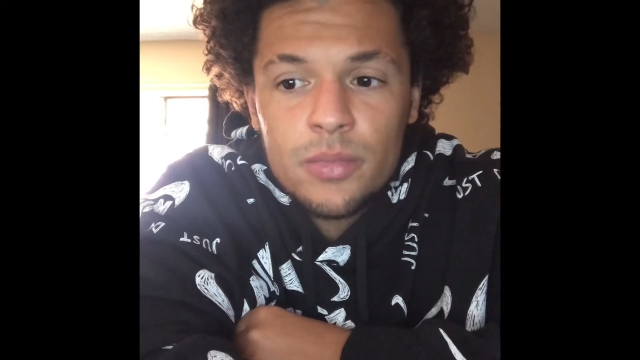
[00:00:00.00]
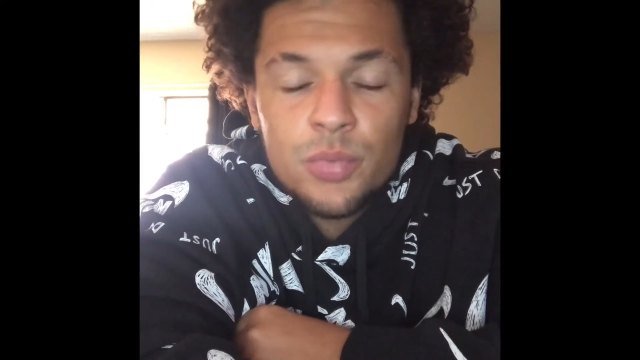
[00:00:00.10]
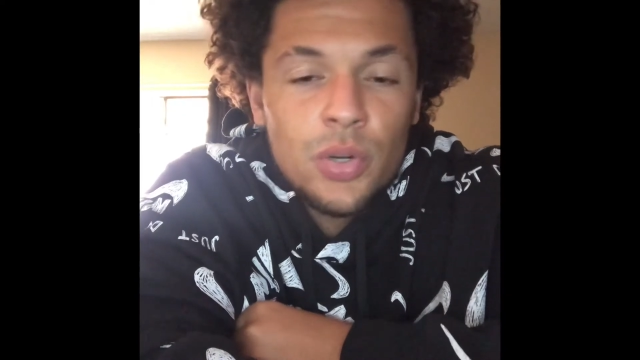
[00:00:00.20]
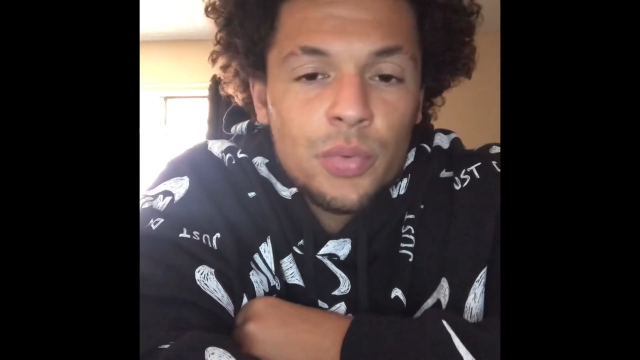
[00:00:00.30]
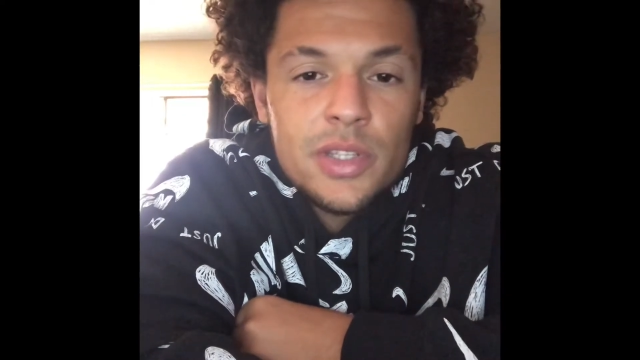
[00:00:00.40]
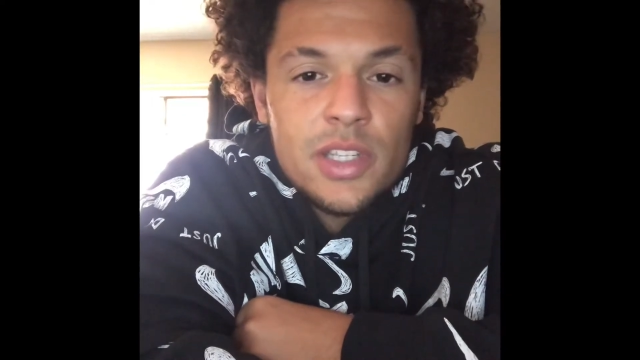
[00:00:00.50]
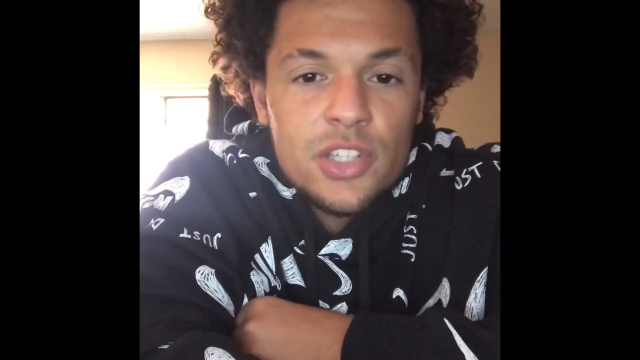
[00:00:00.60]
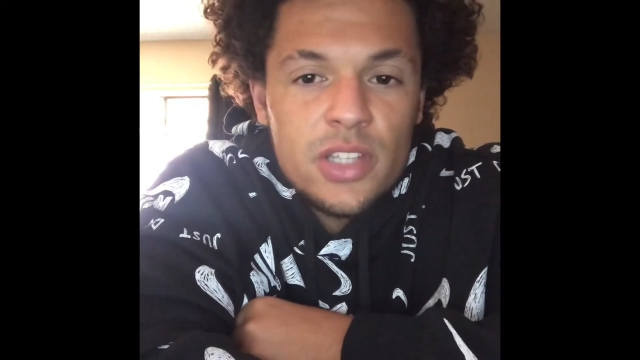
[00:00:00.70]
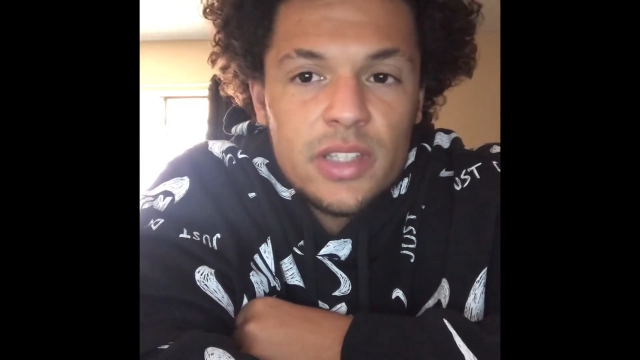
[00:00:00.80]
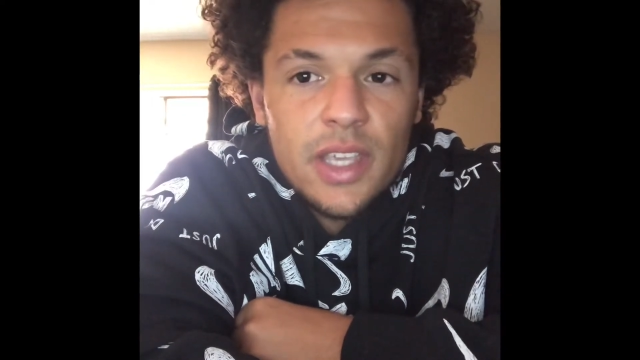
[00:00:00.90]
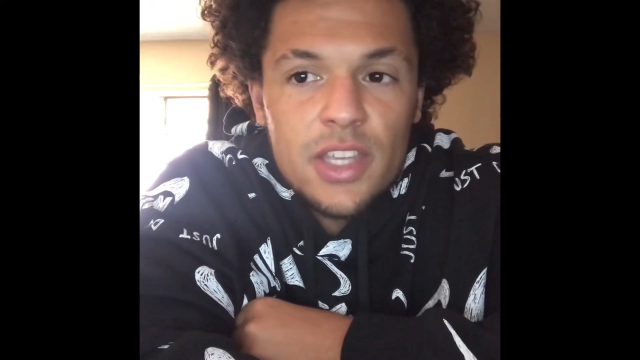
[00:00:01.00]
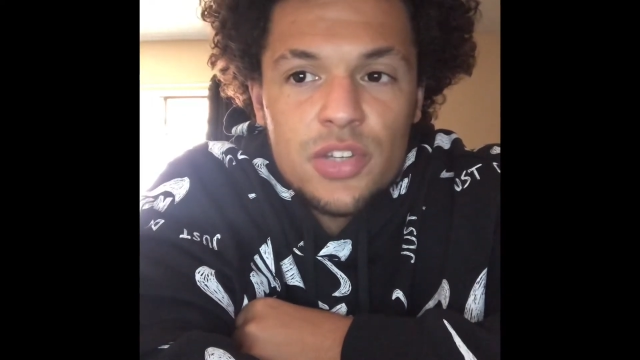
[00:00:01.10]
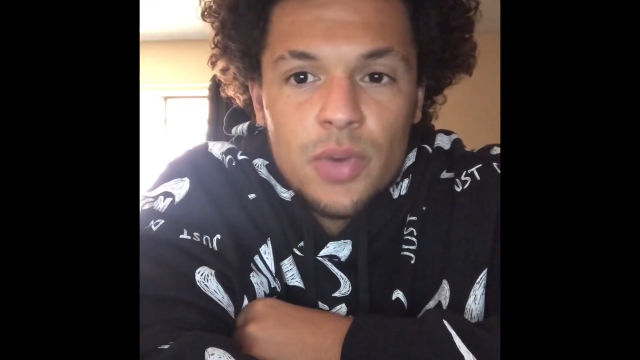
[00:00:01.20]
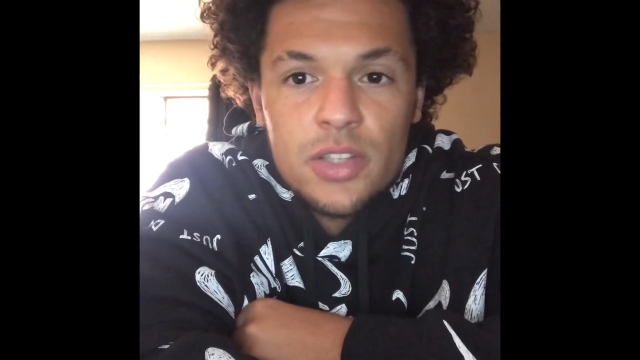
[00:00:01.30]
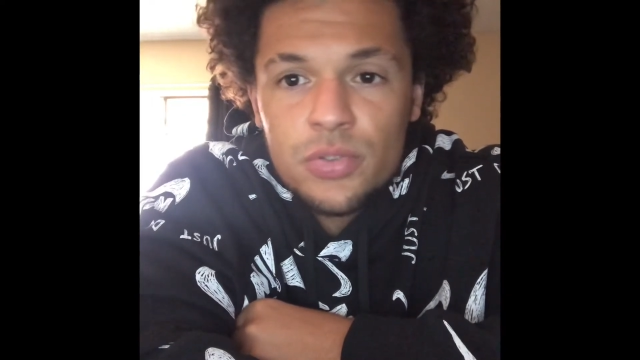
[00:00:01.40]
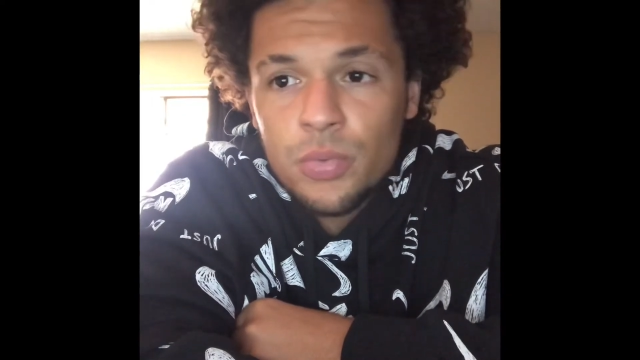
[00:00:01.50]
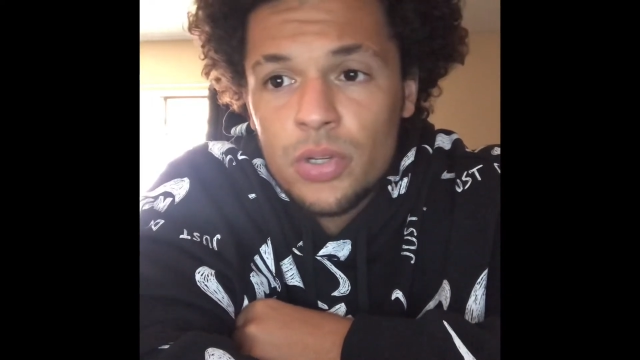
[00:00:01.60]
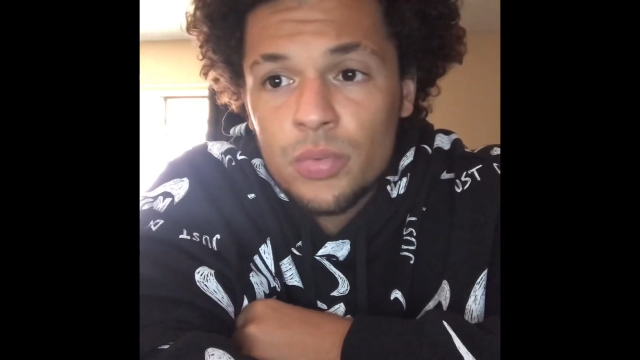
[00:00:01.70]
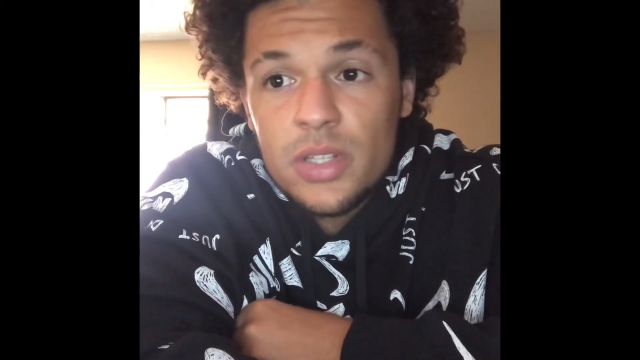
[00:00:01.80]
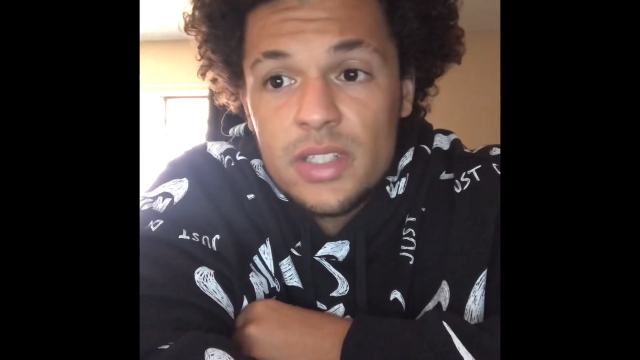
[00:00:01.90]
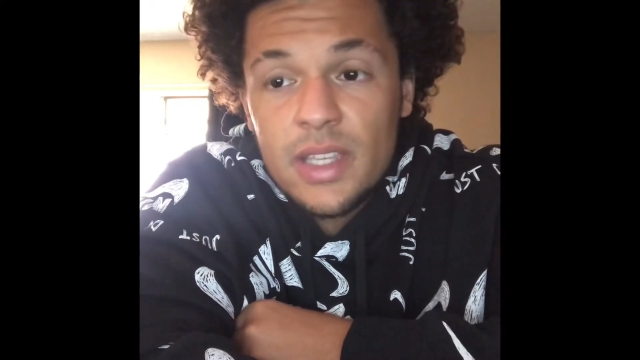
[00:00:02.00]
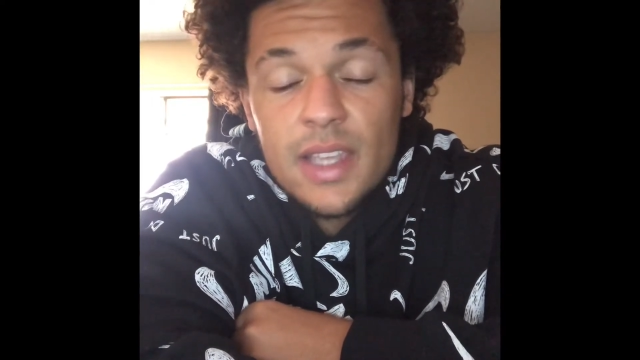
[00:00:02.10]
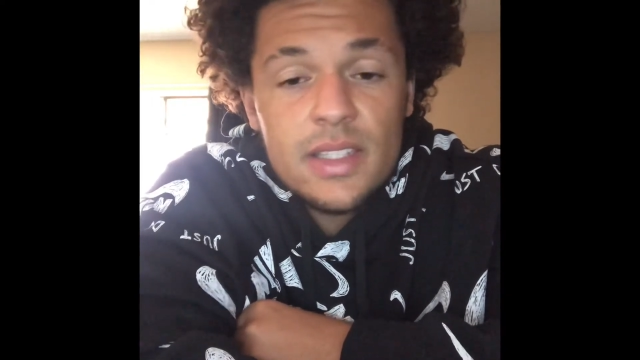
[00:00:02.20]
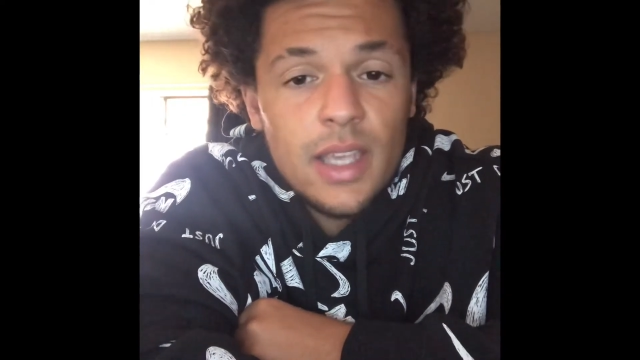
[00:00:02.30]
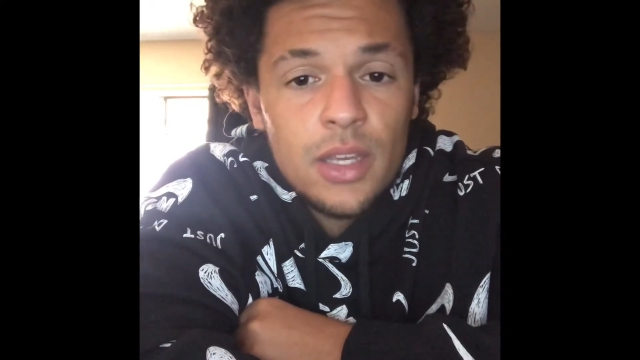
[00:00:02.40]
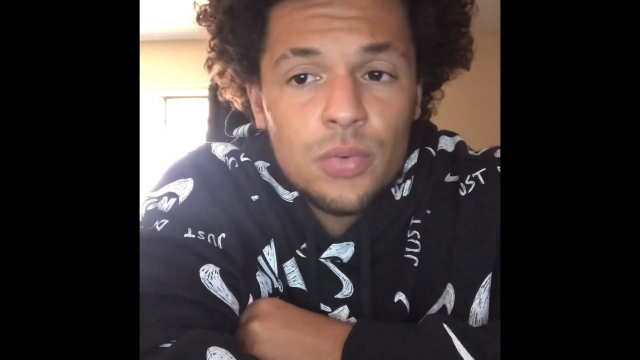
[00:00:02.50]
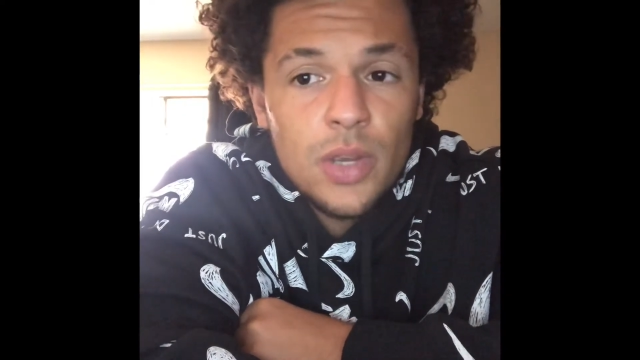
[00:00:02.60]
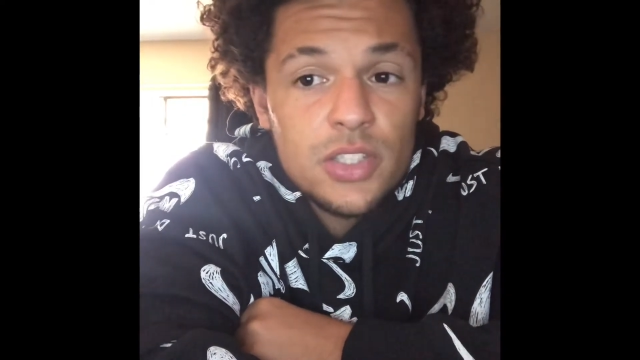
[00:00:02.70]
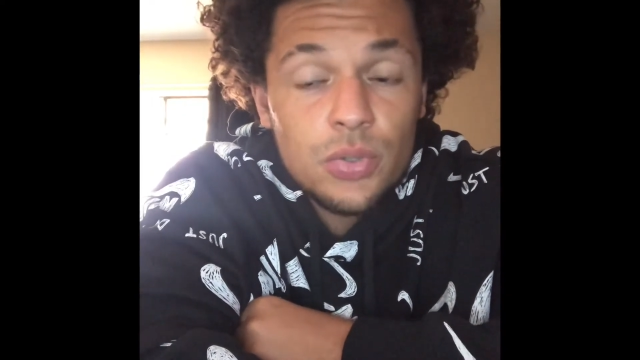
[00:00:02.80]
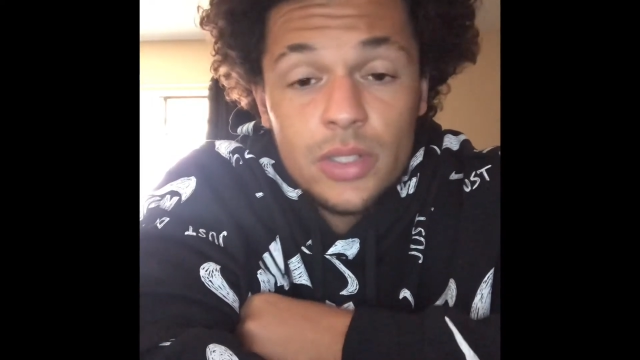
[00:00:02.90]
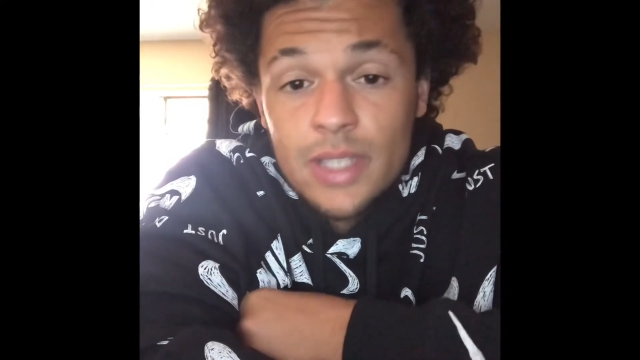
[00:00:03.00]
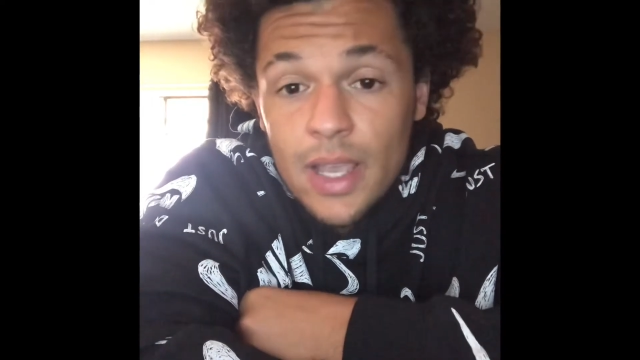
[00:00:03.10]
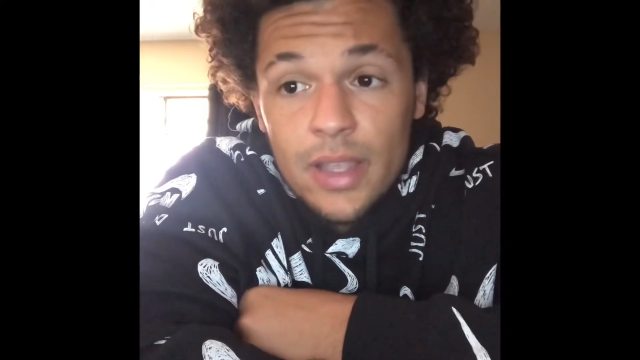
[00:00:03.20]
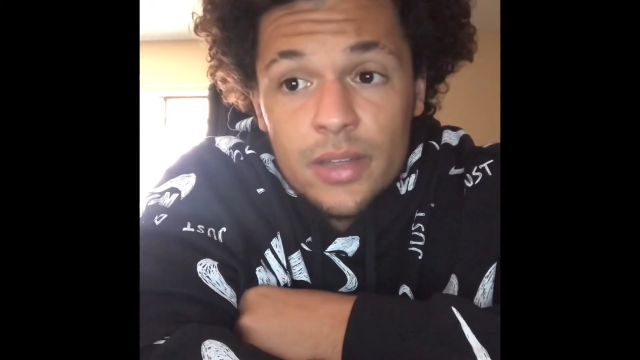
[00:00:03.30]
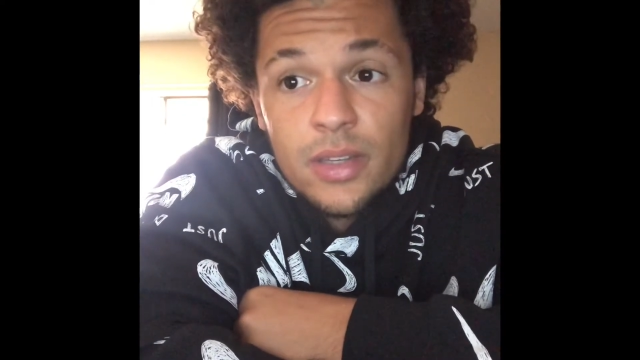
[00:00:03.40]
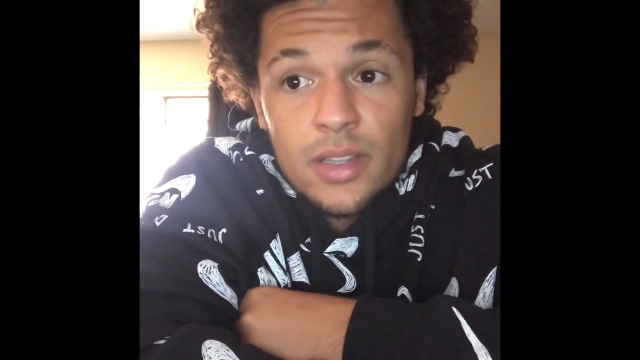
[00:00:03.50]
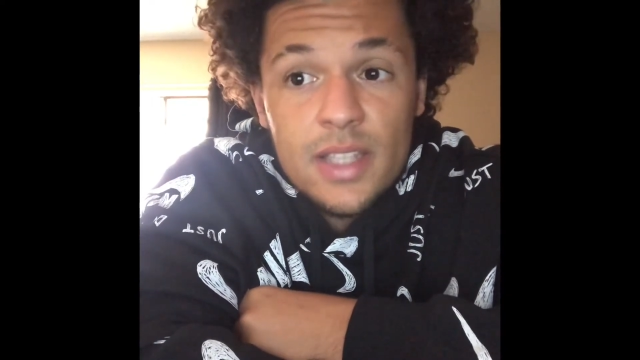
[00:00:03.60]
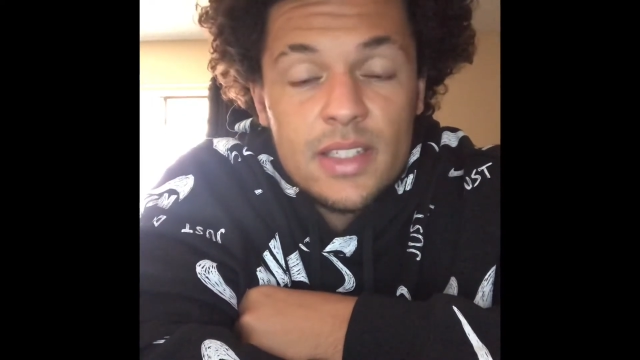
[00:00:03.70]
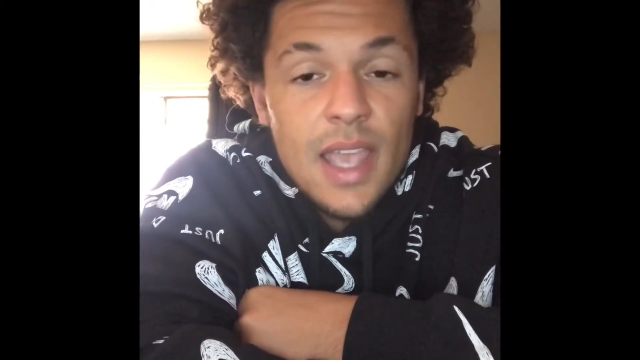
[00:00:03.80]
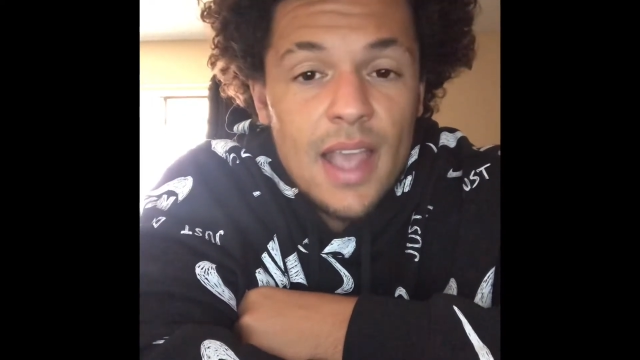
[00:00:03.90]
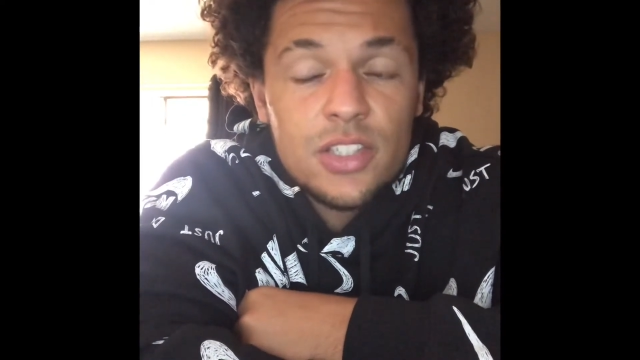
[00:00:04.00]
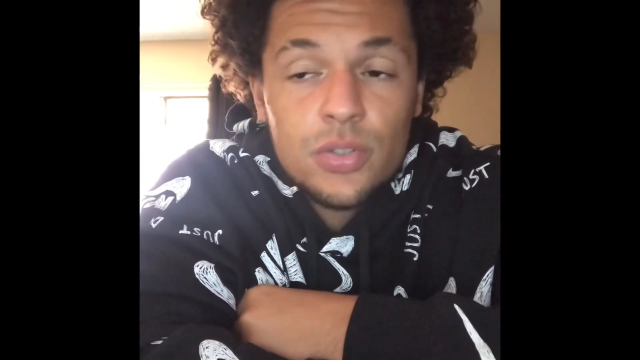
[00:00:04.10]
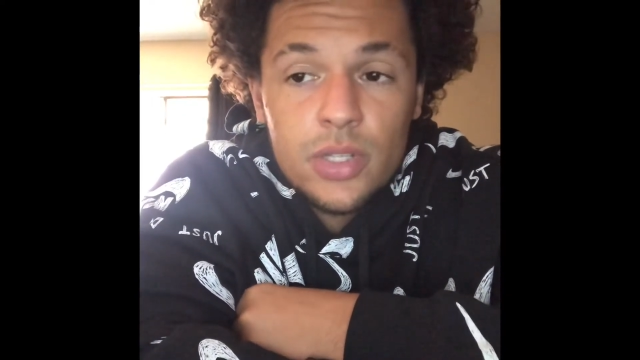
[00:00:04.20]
we don't really see Justin Gaethje wrestle, and we don't really see Casey Kenny wrestle a ton unless he has to.